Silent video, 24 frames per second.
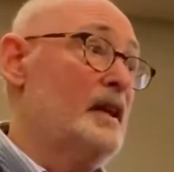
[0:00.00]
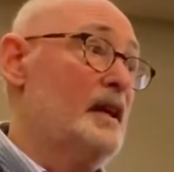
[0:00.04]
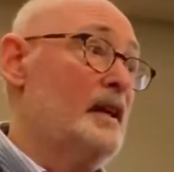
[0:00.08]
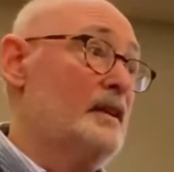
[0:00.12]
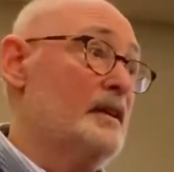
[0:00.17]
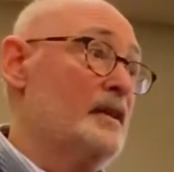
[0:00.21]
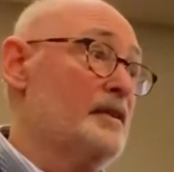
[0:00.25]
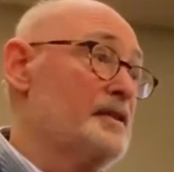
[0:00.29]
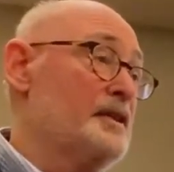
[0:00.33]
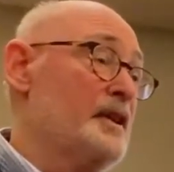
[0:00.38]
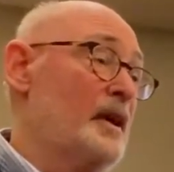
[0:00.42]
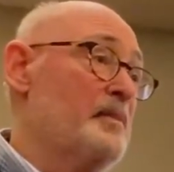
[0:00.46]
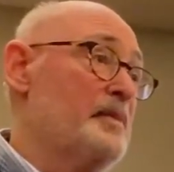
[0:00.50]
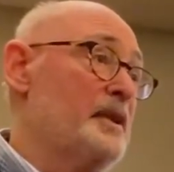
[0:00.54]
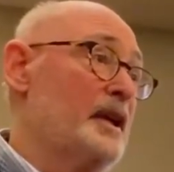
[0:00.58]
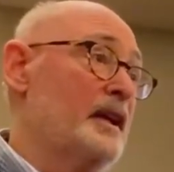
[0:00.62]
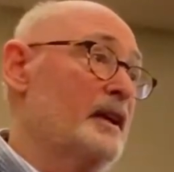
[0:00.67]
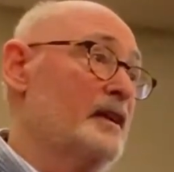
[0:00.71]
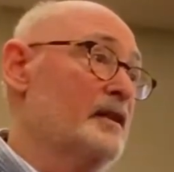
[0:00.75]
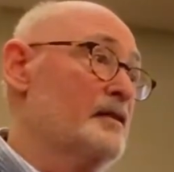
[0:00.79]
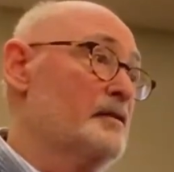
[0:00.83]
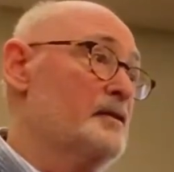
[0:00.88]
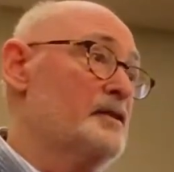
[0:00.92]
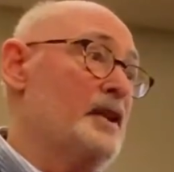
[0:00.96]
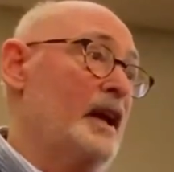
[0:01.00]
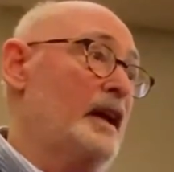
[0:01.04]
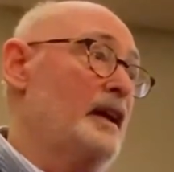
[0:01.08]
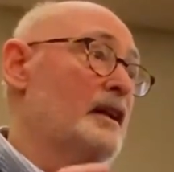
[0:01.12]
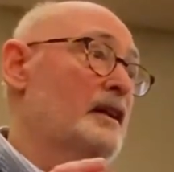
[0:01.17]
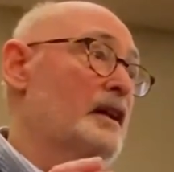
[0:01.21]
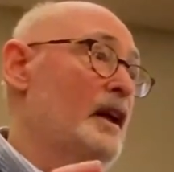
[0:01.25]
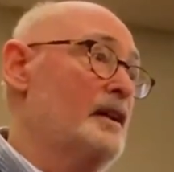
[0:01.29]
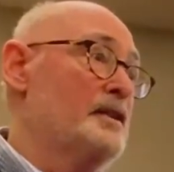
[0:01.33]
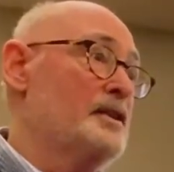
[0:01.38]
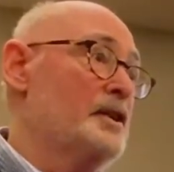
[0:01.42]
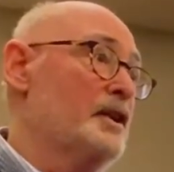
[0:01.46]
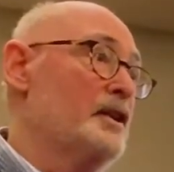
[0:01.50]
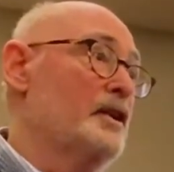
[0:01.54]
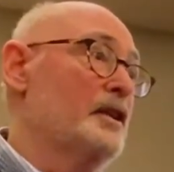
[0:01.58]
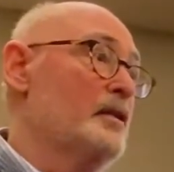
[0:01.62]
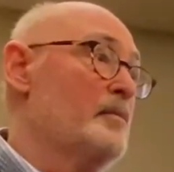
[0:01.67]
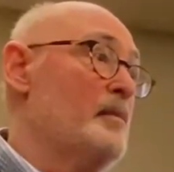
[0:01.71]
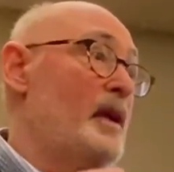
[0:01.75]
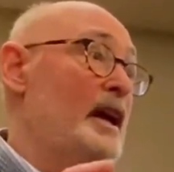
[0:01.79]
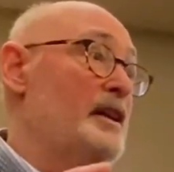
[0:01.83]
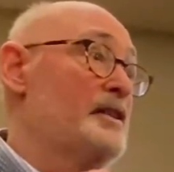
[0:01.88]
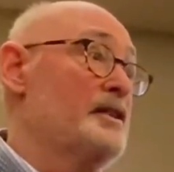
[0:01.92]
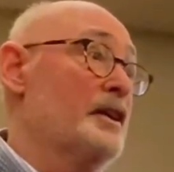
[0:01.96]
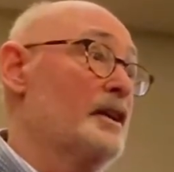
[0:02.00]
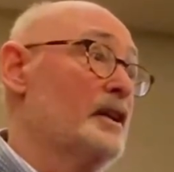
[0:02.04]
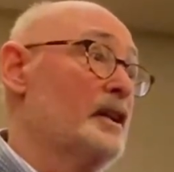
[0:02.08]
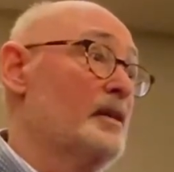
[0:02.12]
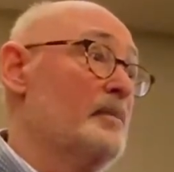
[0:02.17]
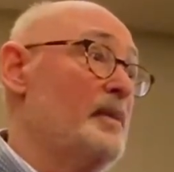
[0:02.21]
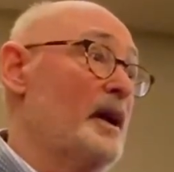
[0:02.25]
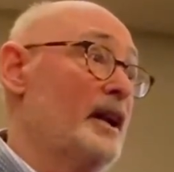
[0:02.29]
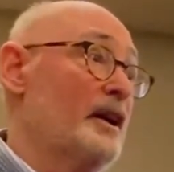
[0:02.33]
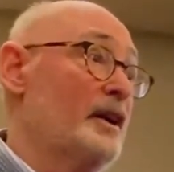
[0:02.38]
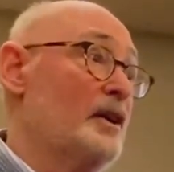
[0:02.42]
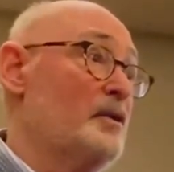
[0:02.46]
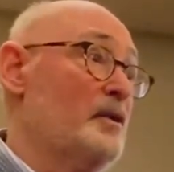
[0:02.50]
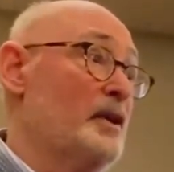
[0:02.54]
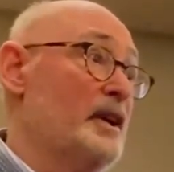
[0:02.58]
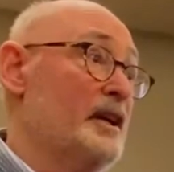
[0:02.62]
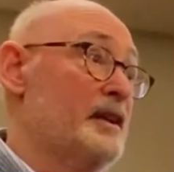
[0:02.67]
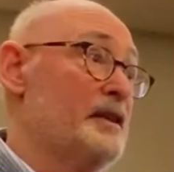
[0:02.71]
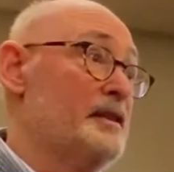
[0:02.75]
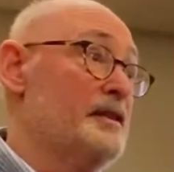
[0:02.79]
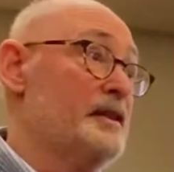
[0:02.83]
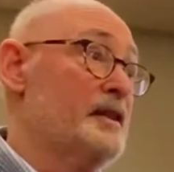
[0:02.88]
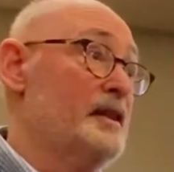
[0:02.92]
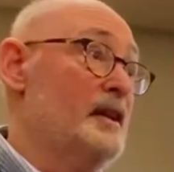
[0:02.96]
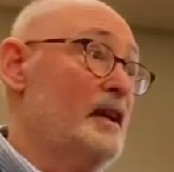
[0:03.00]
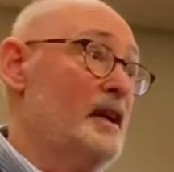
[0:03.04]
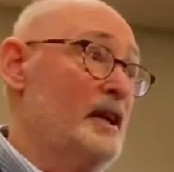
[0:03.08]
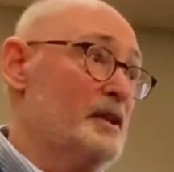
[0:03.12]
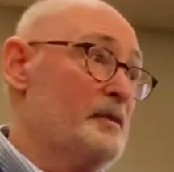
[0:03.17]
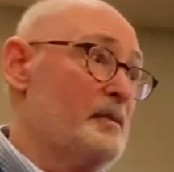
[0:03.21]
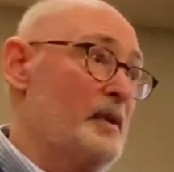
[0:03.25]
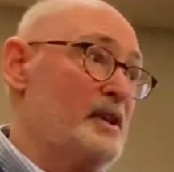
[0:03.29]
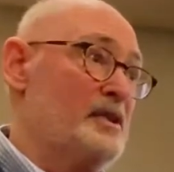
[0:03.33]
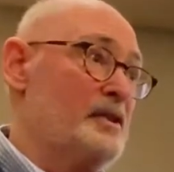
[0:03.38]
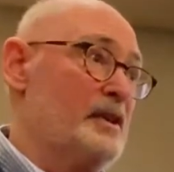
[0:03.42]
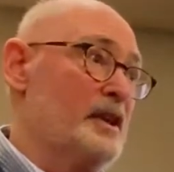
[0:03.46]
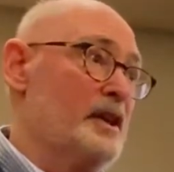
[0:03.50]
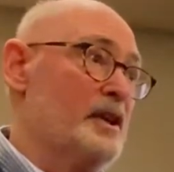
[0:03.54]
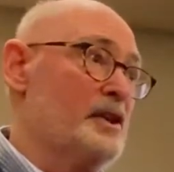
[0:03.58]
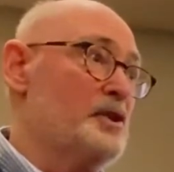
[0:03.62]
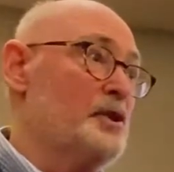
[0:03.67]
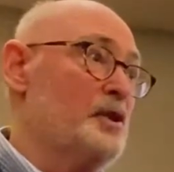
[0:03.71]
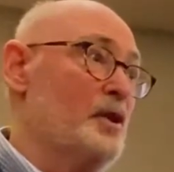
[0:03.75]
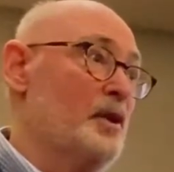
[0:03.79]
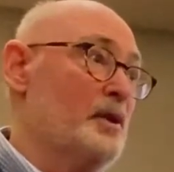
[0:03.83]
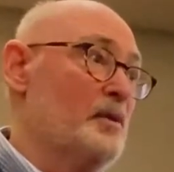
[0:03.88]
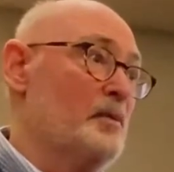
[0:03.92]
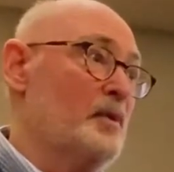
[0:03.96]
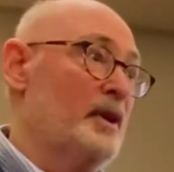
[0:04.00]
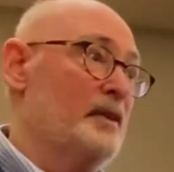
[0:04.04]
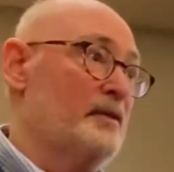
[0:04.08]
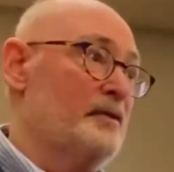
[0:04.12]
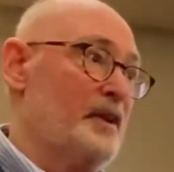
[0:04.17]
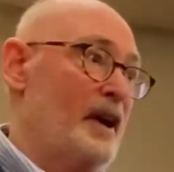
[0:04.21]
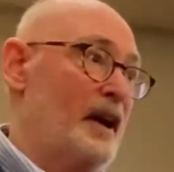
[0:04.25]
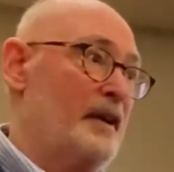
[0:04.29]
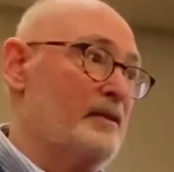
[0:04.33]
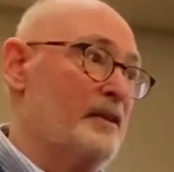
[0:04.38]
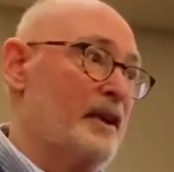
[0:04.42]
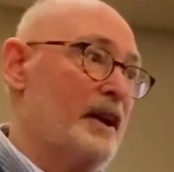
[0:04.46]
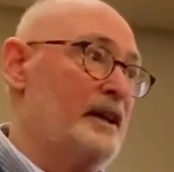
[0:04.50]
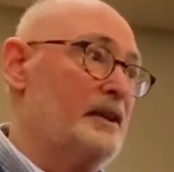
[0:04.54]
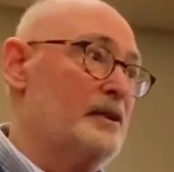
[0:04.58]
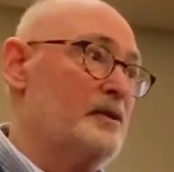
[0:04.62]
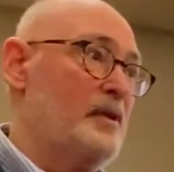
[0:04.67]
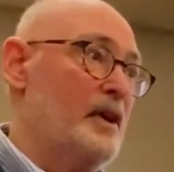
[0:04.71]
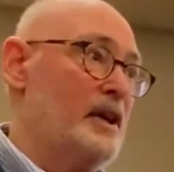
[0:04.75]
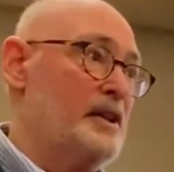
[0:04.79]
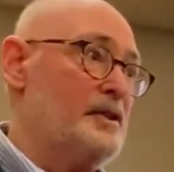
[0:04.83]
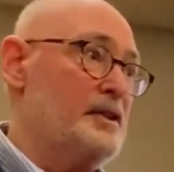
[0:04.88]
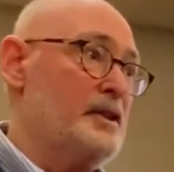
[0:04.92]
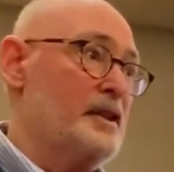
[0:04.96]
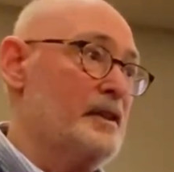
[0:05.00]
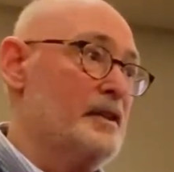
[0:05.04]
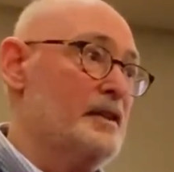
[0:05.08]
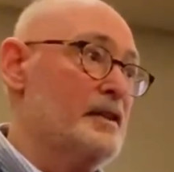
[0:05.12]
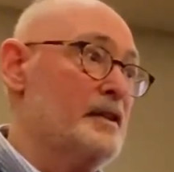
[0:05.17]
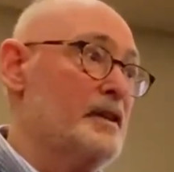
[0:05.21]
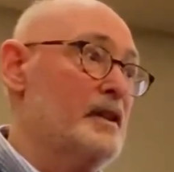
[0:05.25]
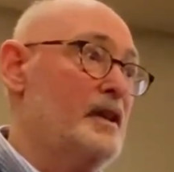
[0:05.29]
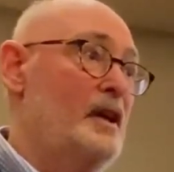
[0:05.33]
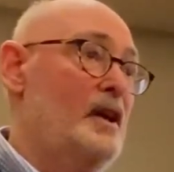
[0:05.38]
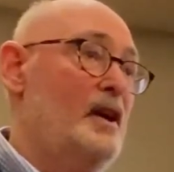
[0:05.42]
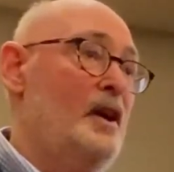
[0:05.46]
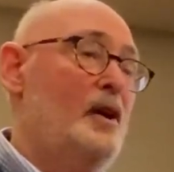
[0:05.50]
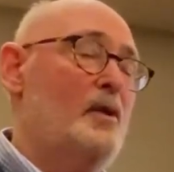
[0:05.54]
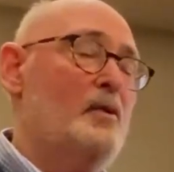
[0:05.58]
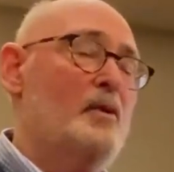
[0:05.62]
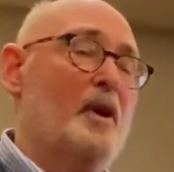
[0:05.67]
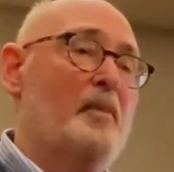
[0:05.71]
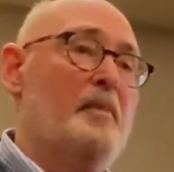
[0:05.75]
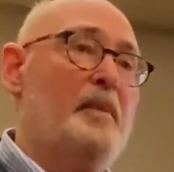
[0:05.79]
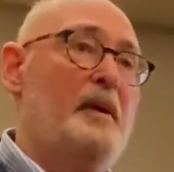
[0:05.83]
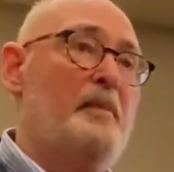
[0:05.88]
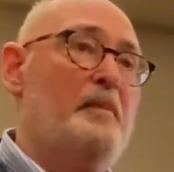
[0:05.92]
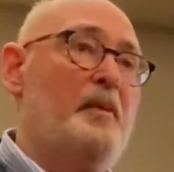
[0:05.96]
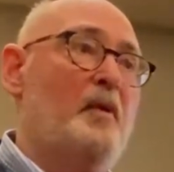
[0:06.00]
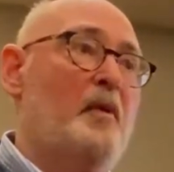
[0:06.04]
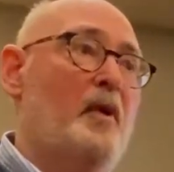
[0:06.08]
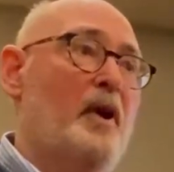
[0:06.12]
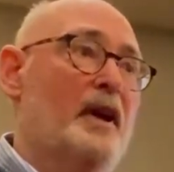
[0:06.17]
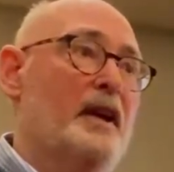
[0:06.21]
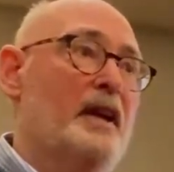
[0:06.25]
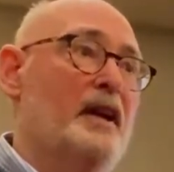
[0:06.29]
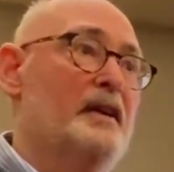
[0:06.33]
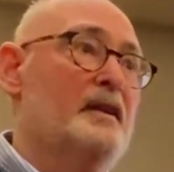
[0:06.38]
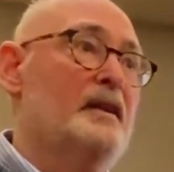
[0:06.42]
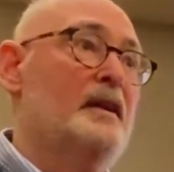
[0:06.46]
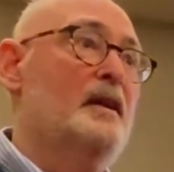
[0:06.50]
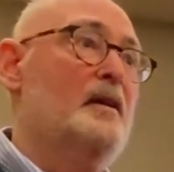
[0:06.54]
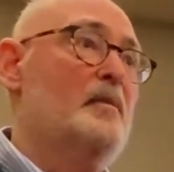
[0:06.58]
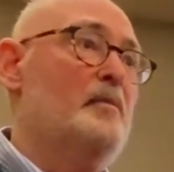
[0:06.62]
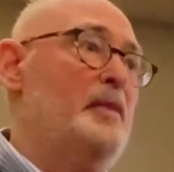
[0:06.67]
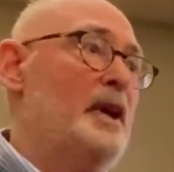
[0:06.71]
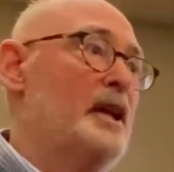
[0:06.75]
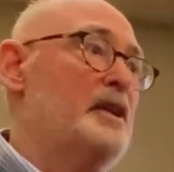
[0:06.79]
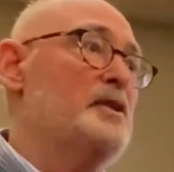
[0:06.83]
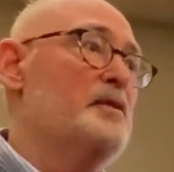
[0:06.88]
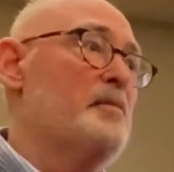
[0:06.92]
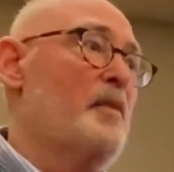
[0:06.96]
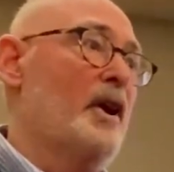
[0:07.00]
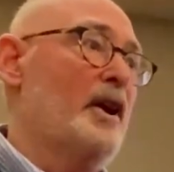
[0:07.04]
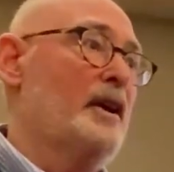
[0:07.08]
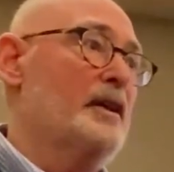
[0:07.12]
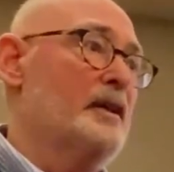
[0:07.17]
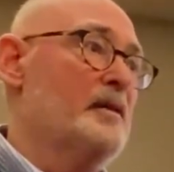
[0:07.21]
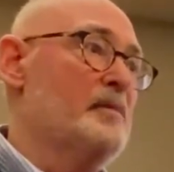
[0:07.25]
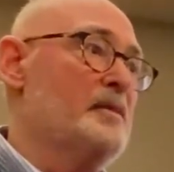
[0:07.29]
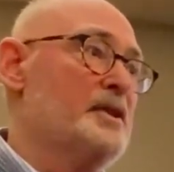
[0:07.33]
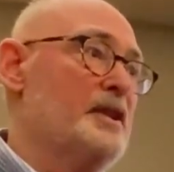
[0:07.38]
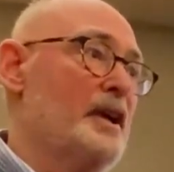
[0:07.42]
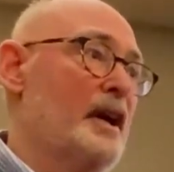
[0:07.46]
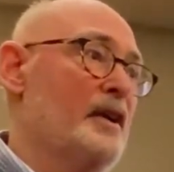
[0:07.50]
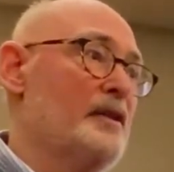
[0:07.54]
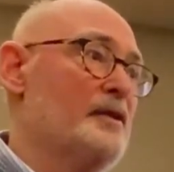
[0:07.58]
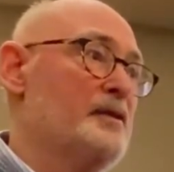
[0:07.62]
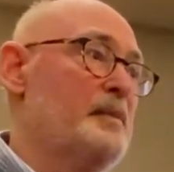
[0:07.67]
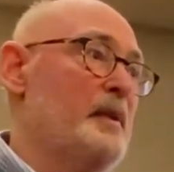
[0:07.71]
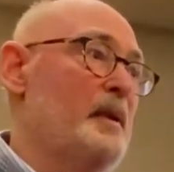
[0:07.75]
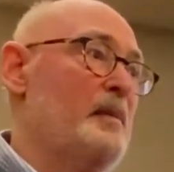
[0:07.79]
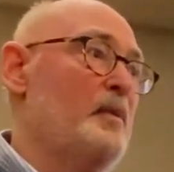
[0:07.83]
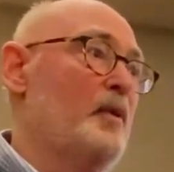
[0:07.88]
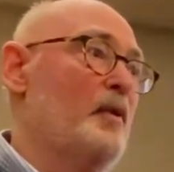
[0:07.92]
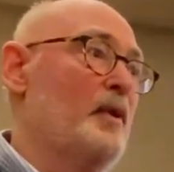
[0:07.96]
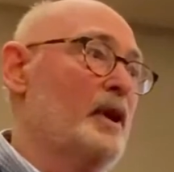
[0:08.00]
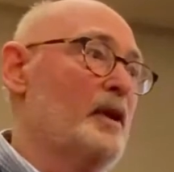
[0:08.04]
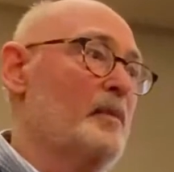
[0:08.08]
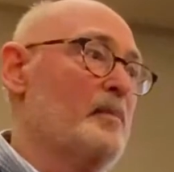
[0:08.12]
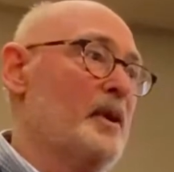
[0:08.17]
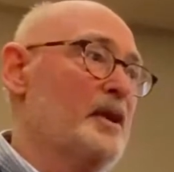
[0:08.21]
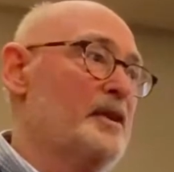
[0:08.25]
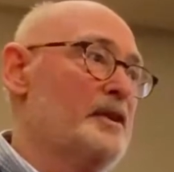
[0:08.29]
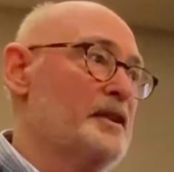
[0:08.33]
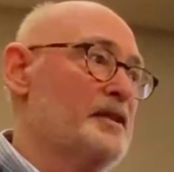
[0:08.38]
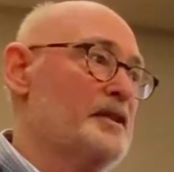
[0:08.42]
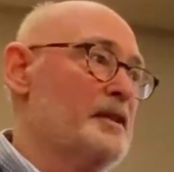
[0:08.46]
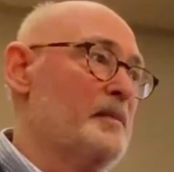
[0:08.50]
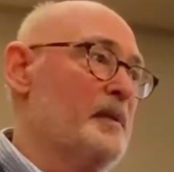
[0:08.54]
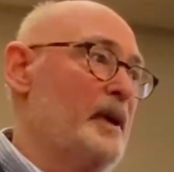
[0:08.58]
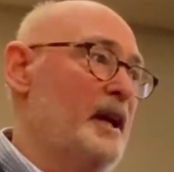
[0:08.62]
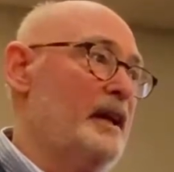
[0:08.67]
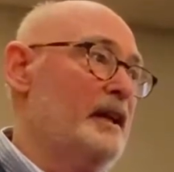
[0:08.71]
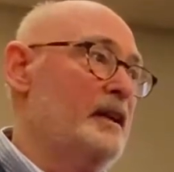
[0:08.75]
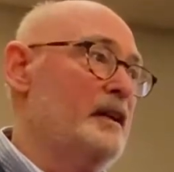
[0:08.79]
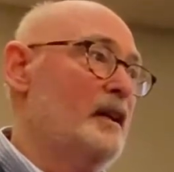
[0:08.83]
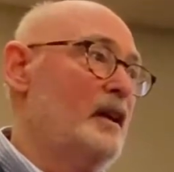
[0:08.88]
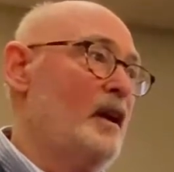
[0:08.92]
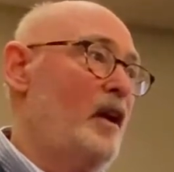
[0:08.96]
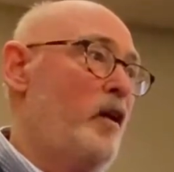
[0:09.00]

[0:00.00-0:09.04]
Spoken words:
There's something psychological or magical about a quiz, especially a short one, 5 or 8 questions, where people want to benchmark themselves, people want to participate.